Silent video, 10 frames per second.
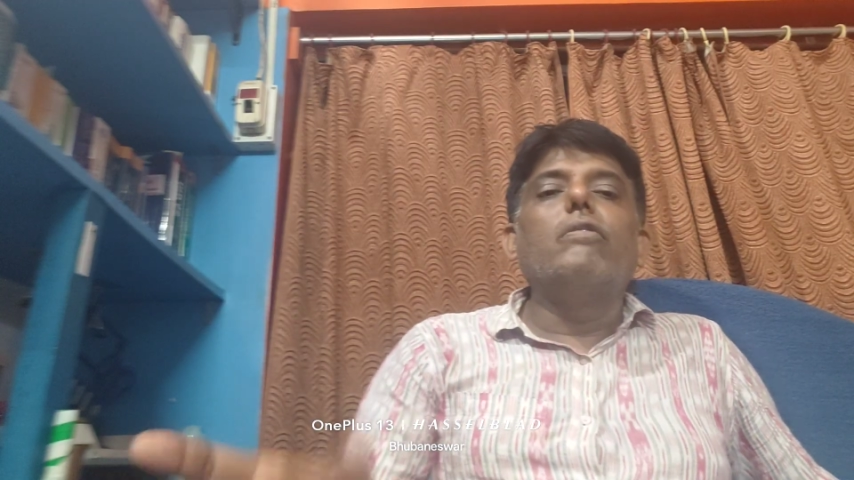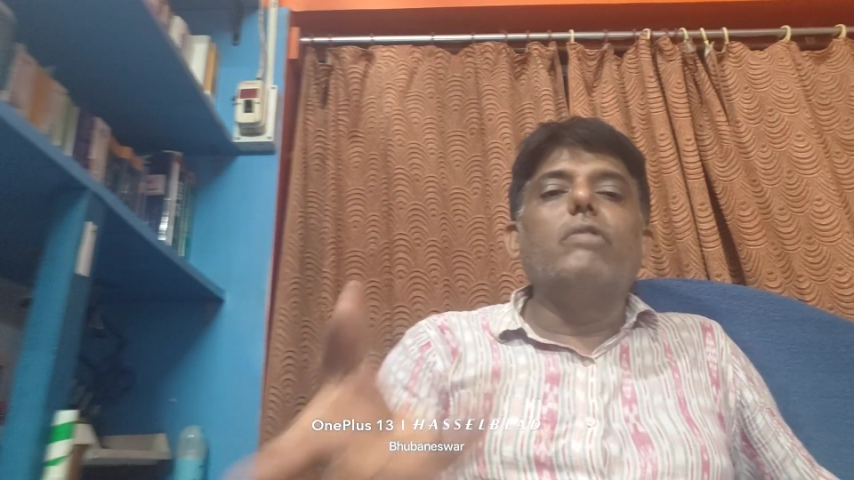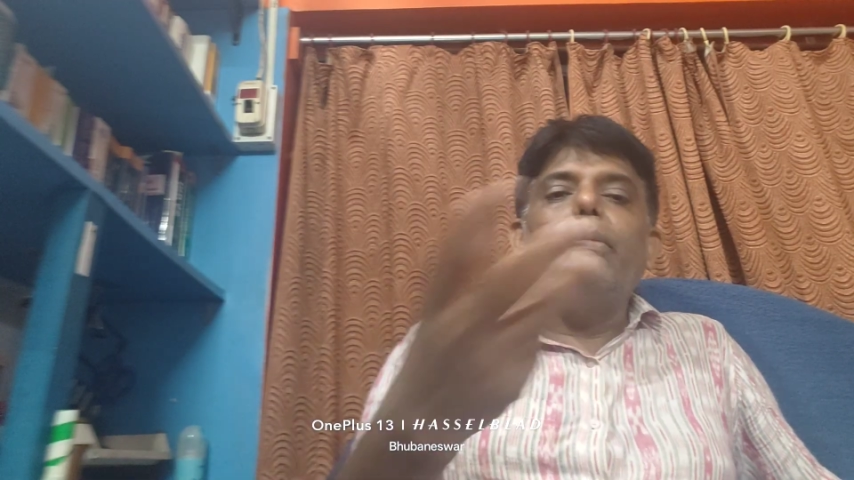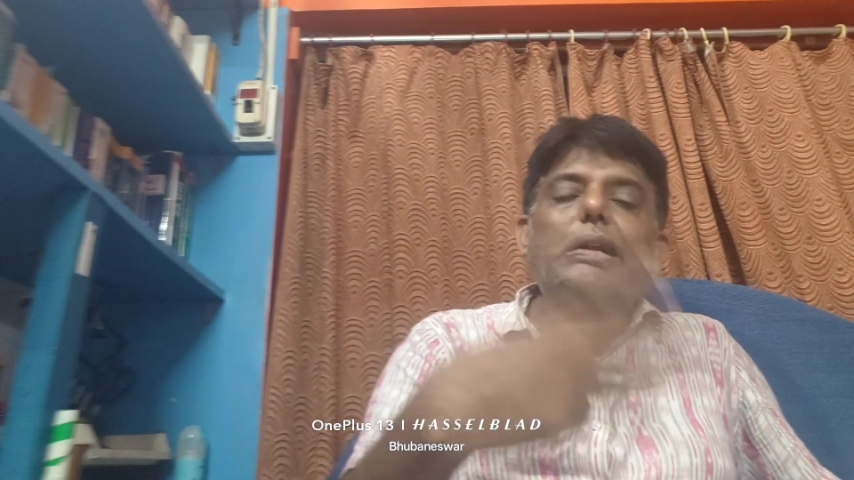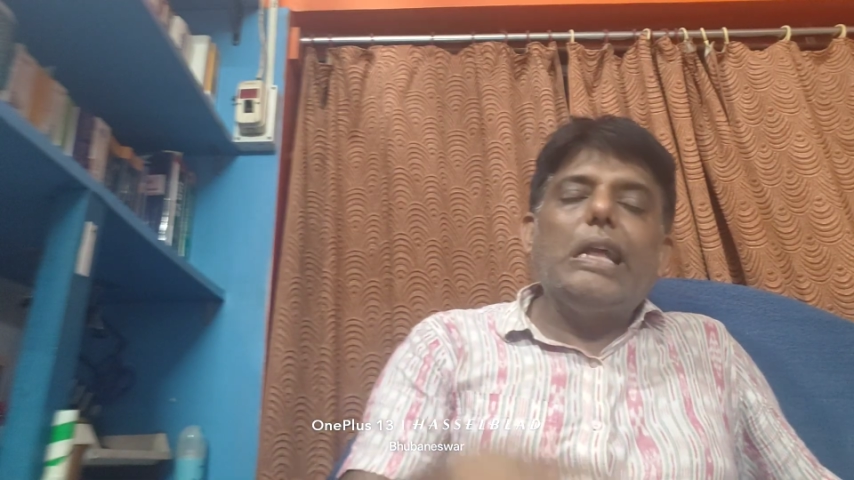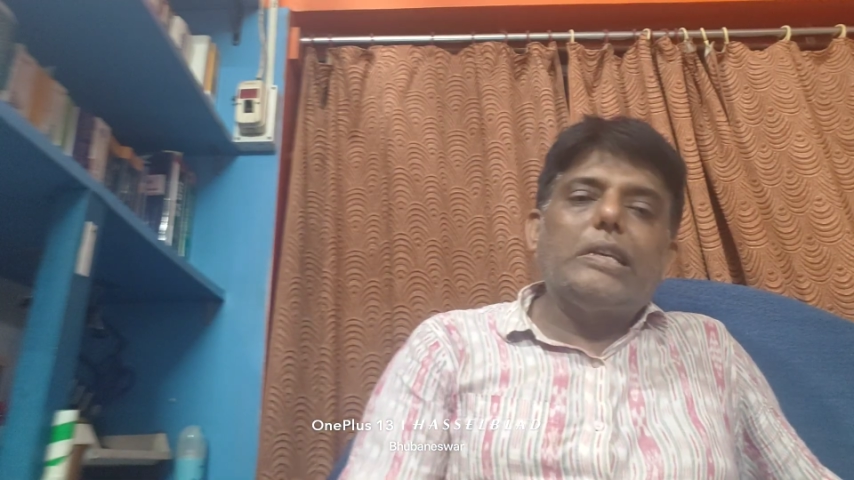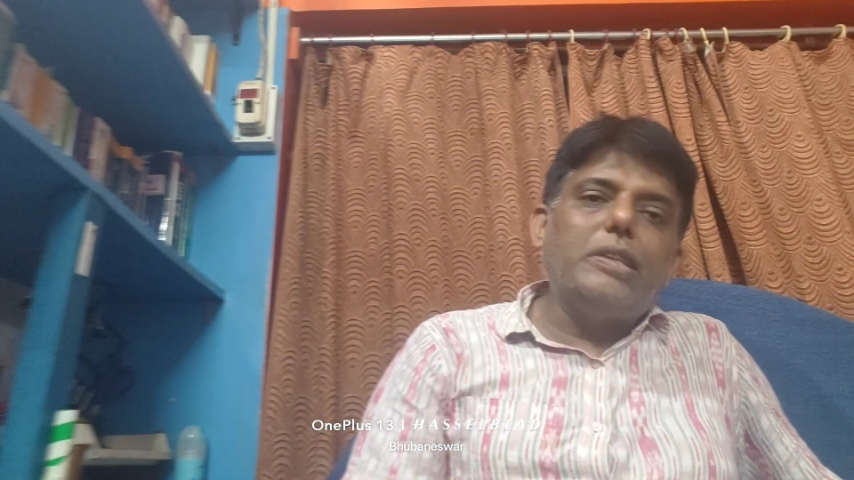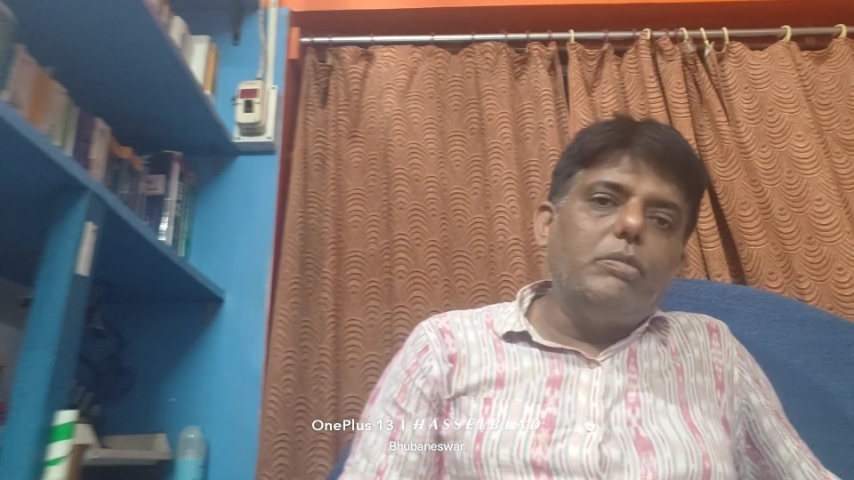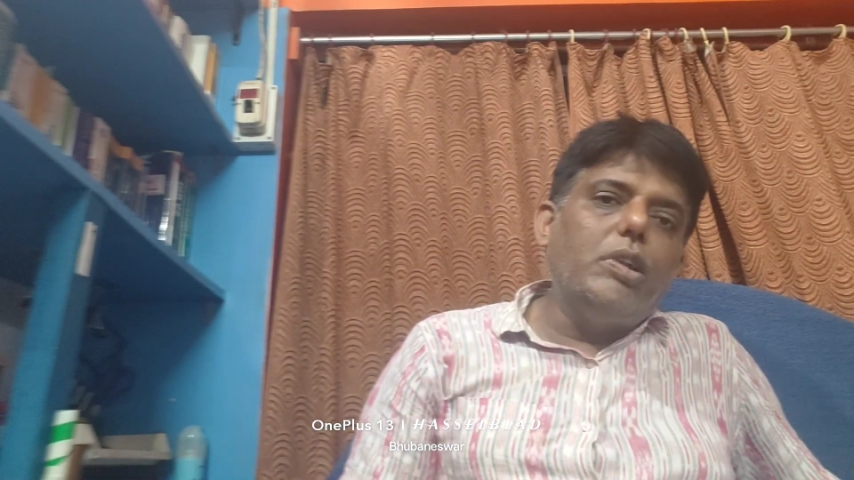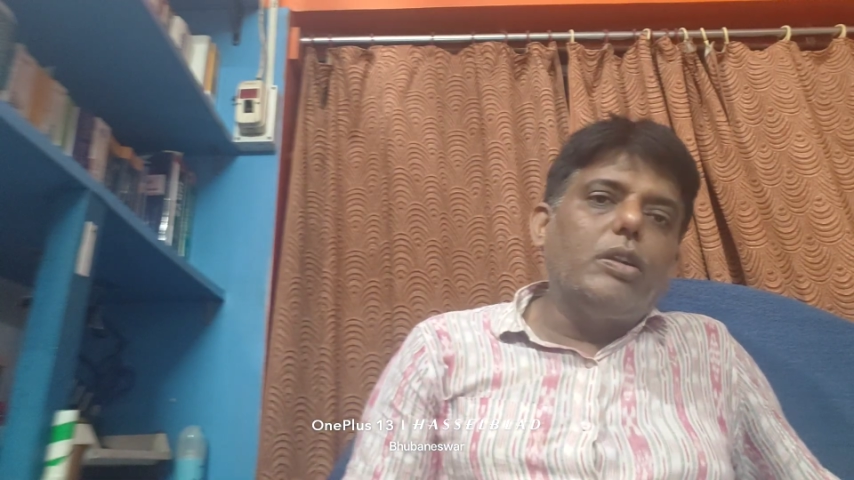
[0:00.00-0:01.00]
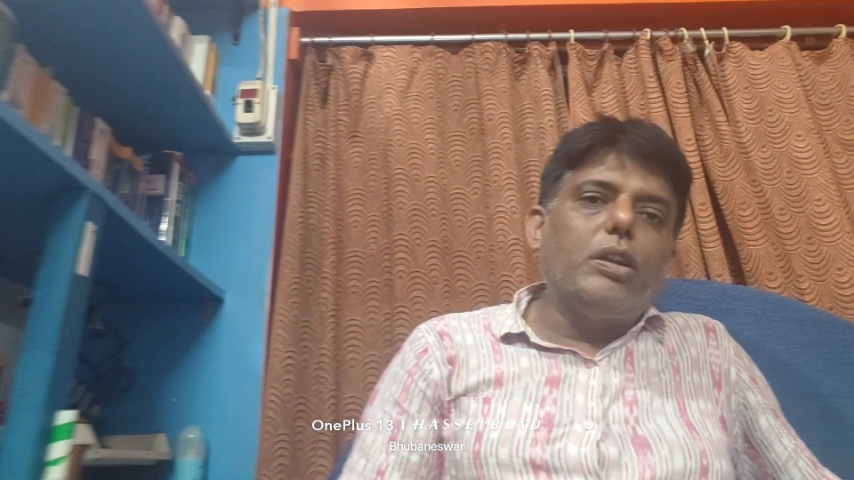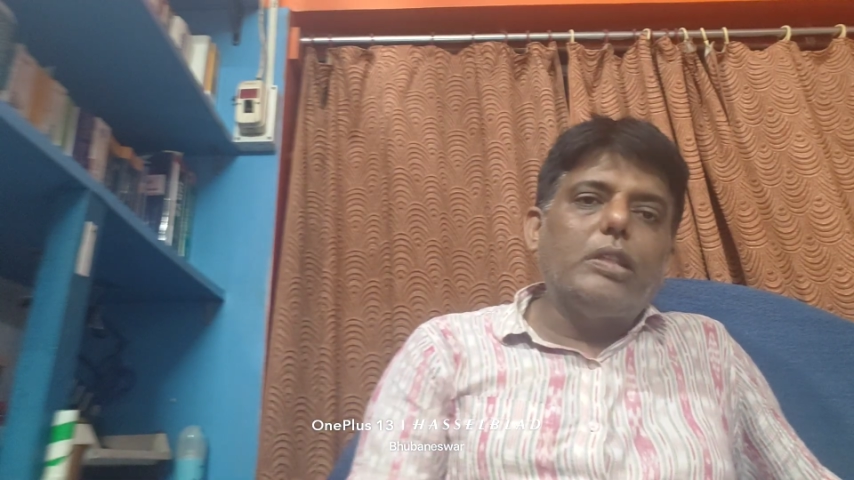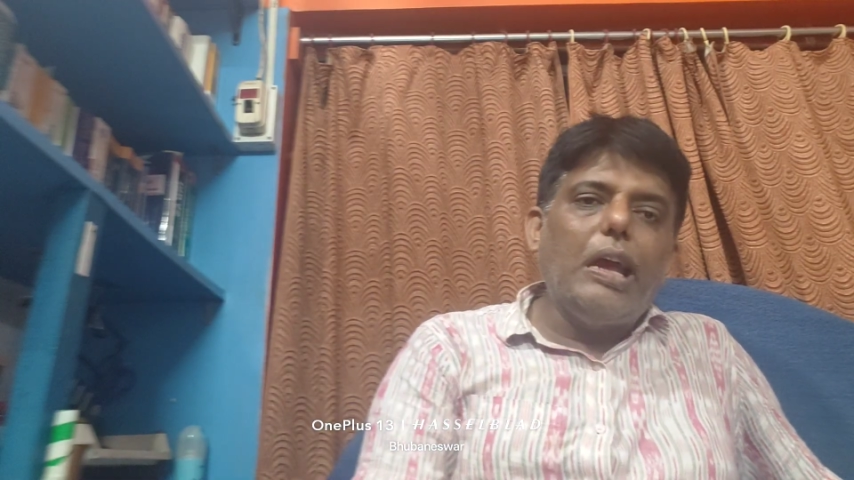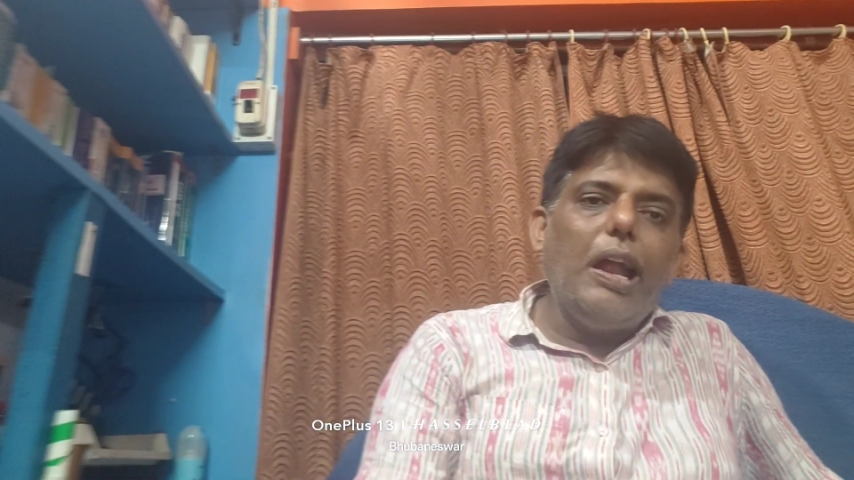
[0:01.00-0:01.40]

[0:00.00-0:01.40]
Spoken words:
will be taxable under the